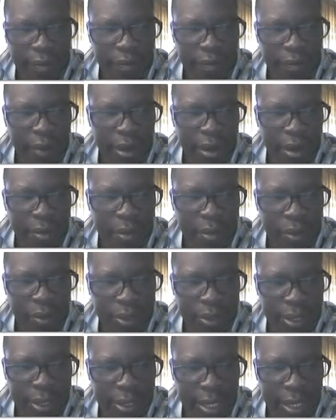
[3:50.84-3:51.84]

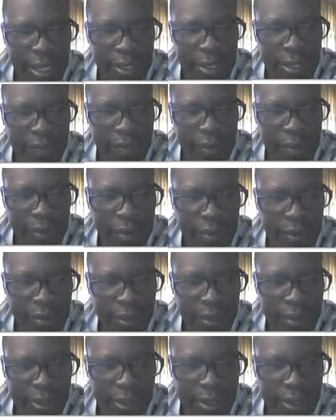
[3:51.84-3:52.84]
variables is as
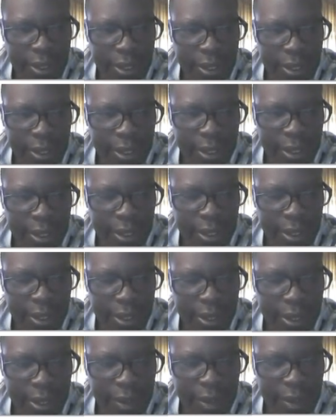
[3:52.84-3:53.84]
follows.
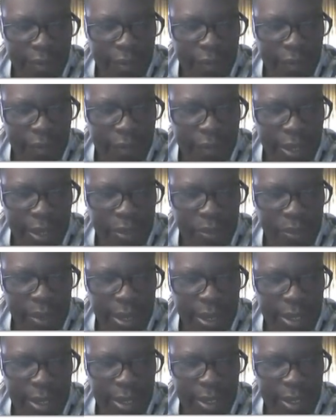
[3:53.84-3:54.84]
F of
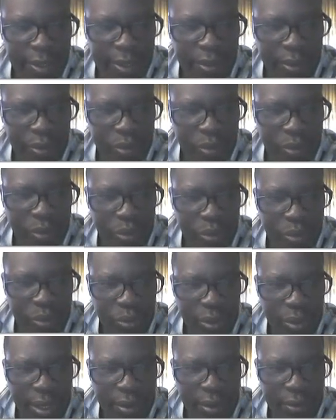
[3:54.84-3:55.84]
xy is equal to
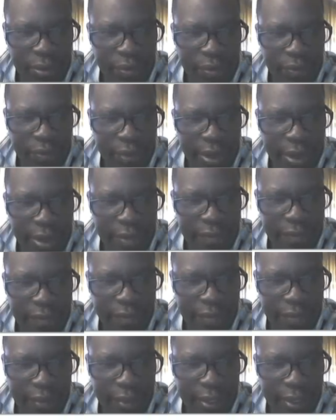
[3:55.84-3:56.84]
2 out of 5
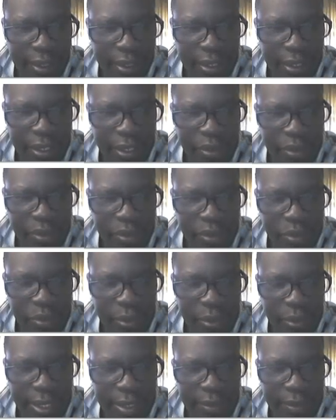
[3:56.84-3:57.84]
into
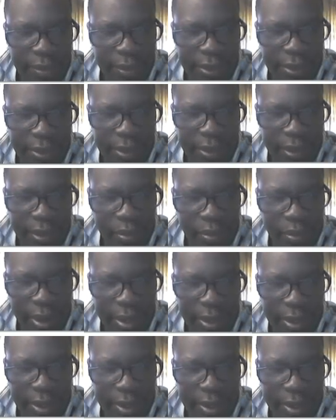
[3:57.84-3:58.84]
2x plus
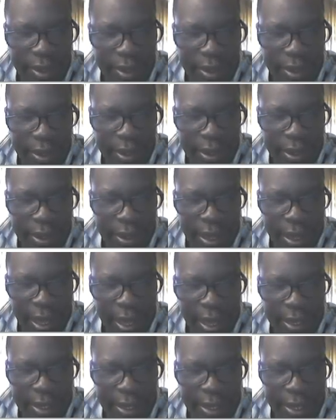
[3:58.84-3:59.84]
3y,
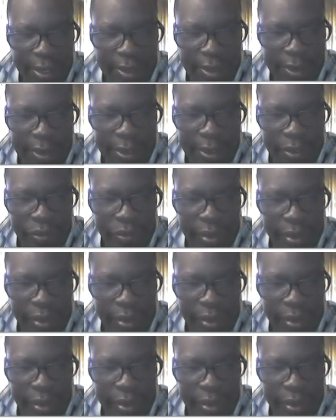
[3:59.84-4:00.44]
and x is